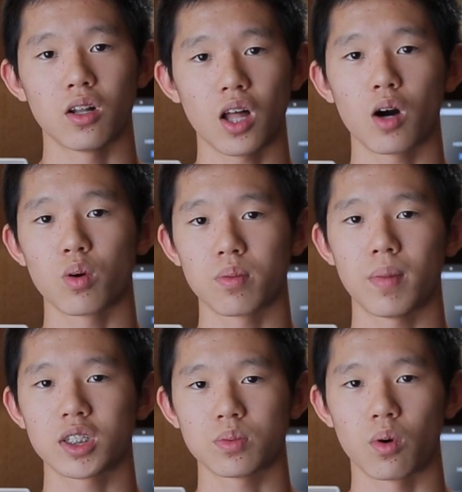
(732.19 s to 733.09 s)
along with
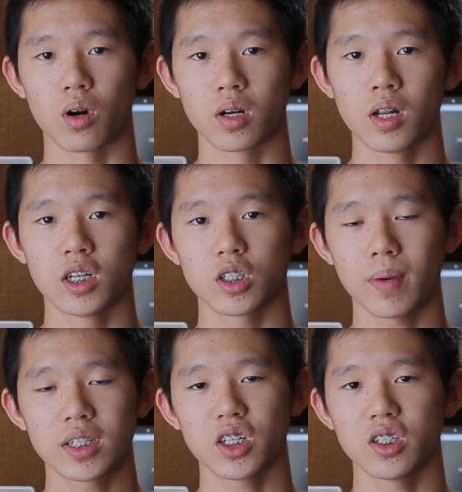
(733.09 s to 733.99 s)
much more. So
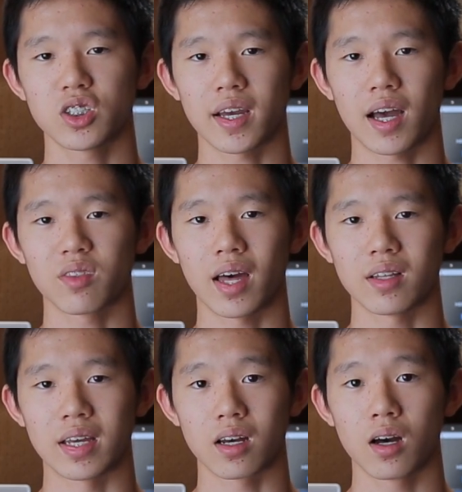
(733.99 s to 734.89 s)
make sure you check out
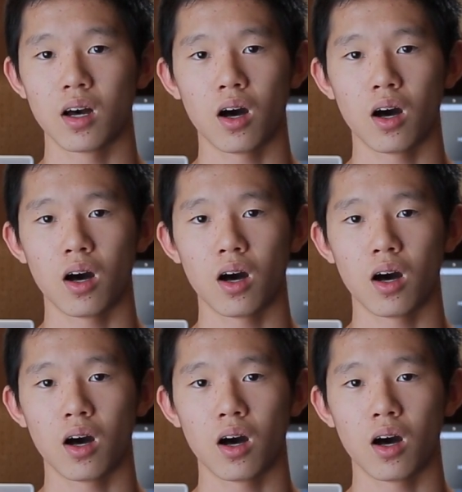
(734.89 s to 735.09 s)
that link.